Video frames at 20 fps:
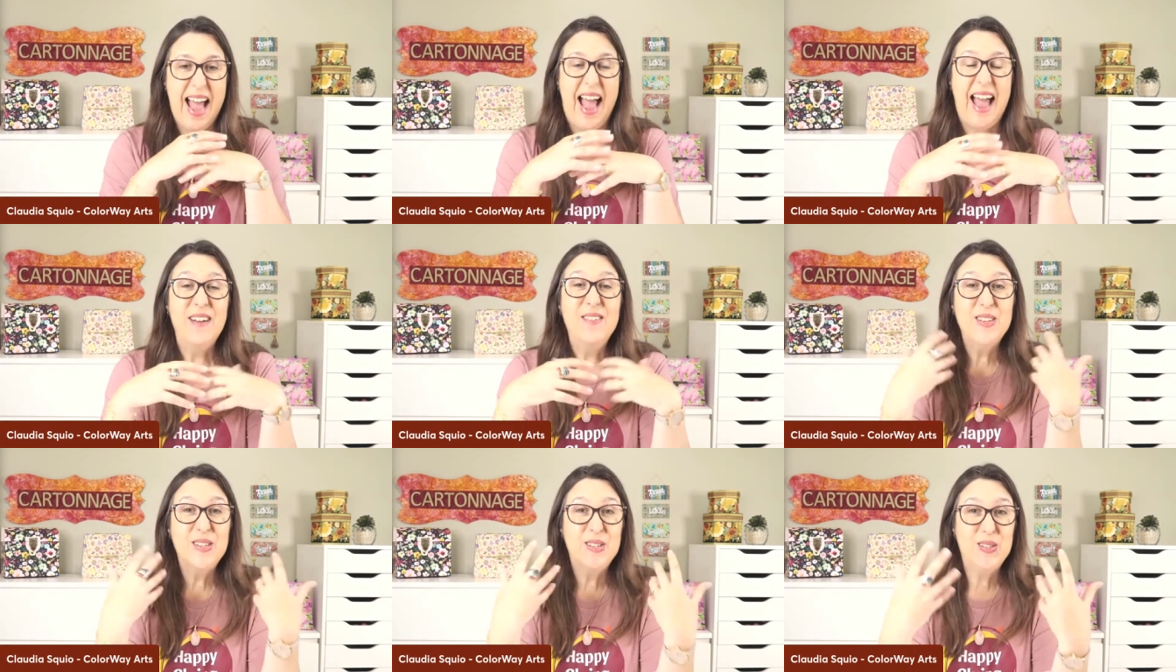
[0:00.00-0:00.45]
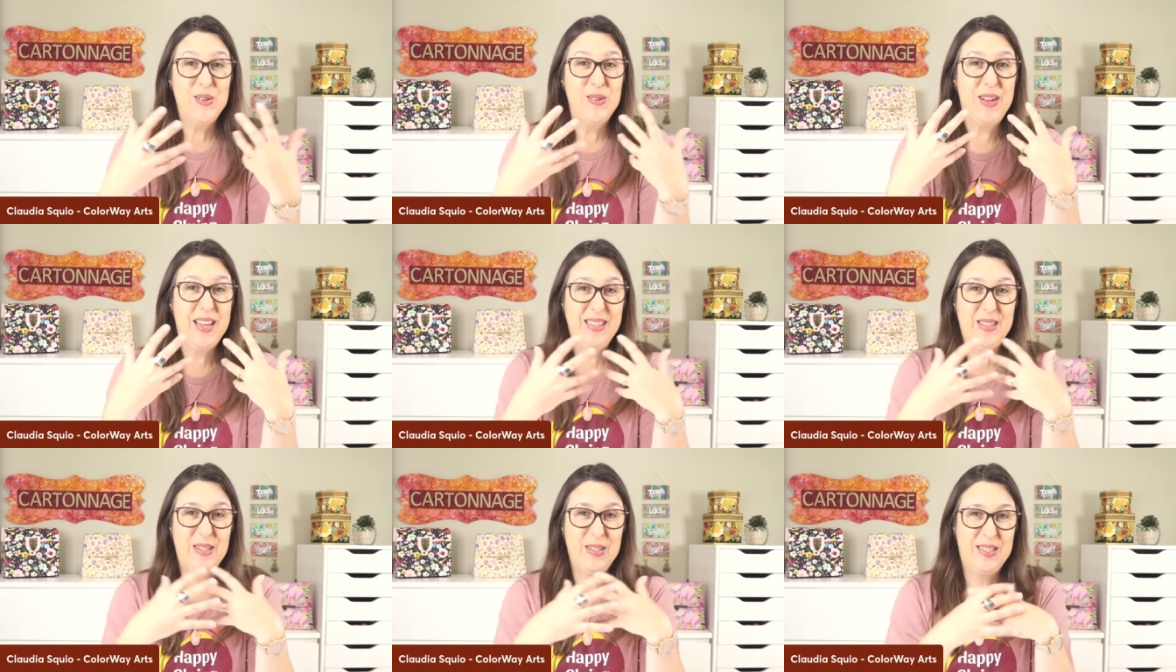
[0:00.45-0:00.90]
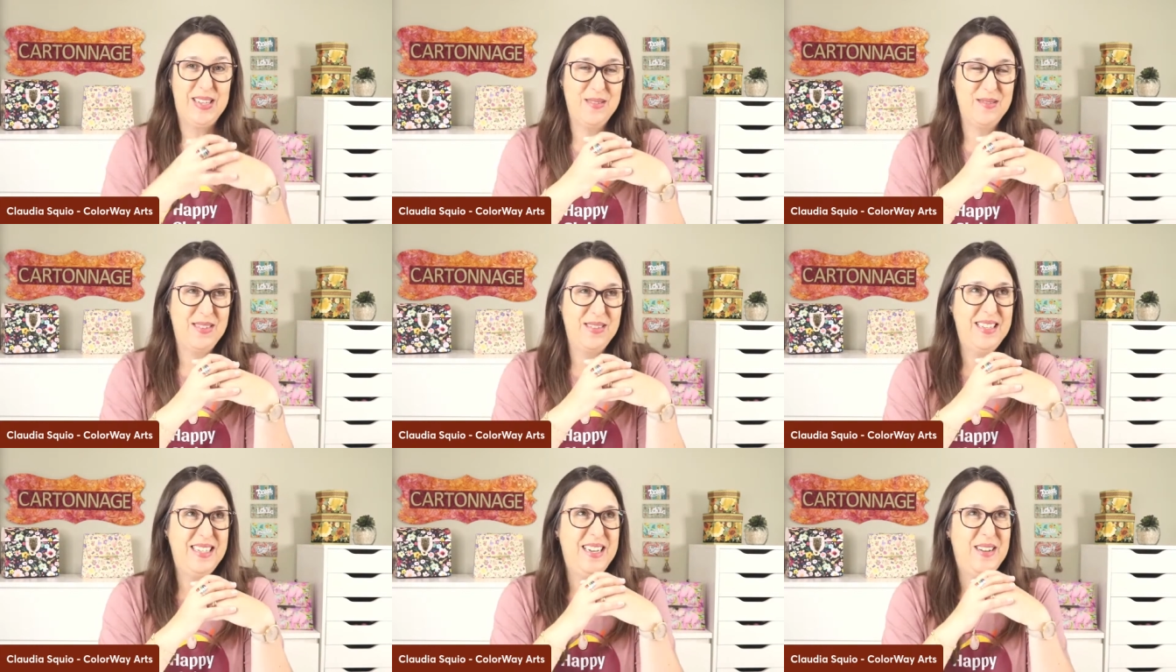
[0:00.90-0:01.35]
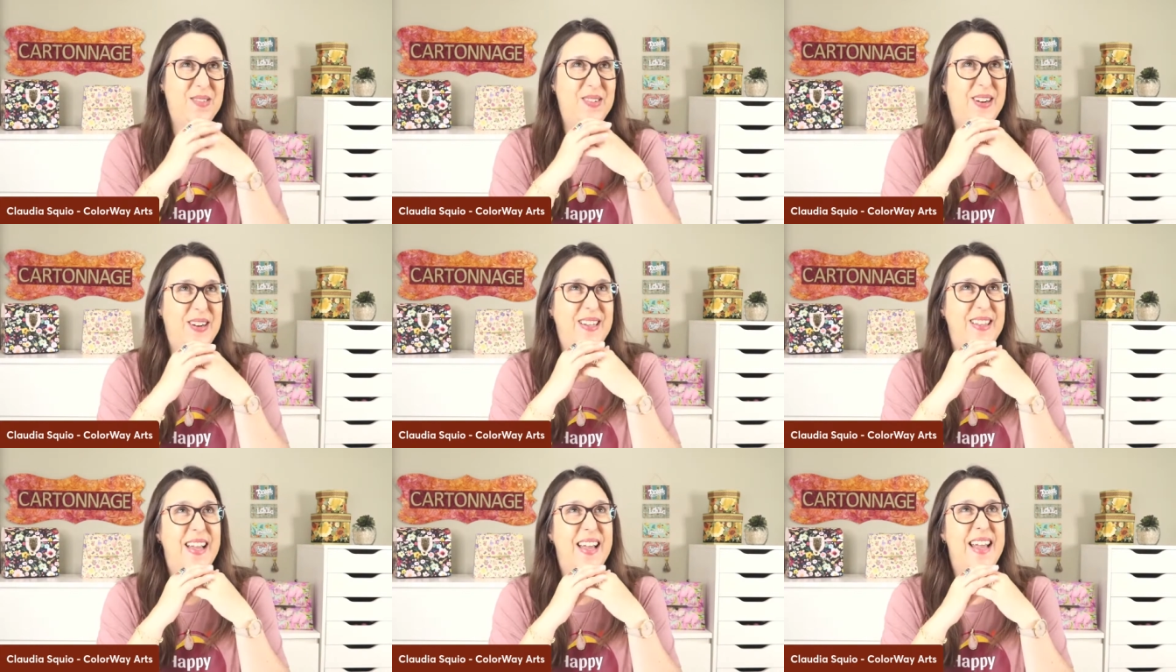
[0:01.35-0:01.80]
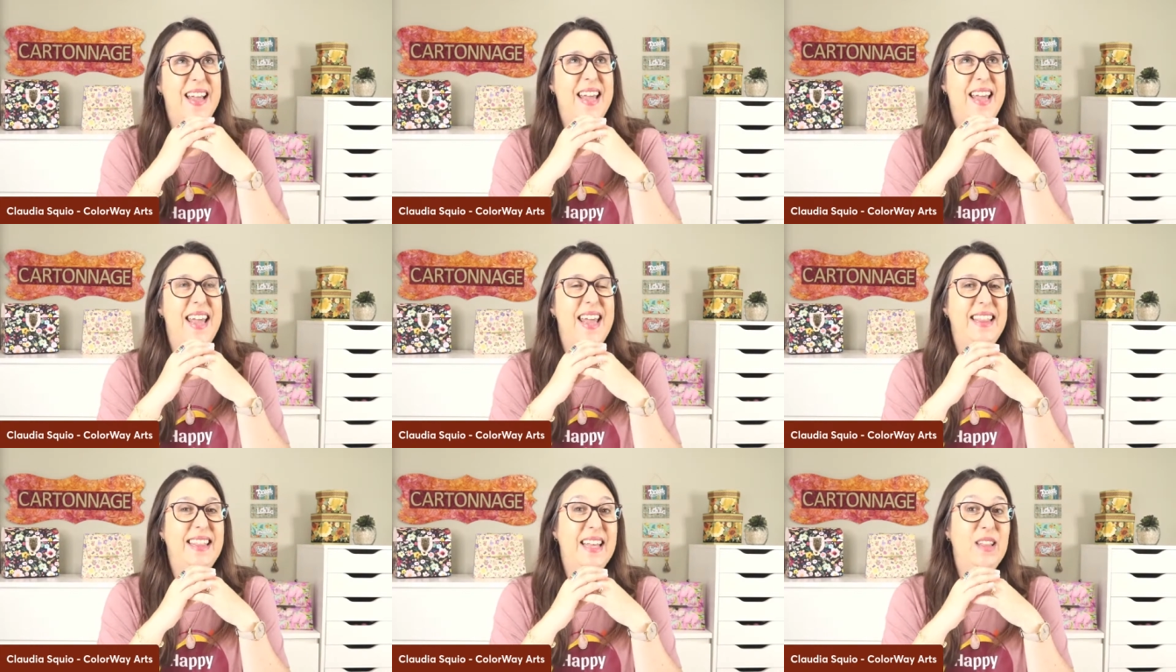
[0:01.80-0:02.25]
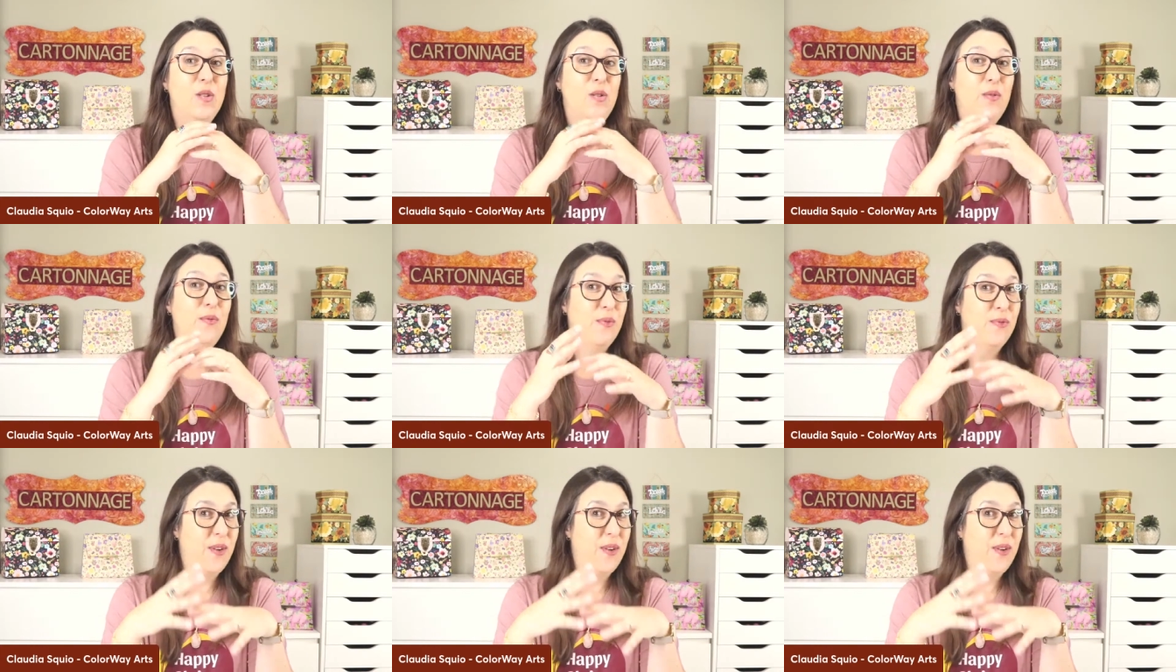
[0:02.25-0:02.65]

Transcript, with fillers: I was looking to something different. And then on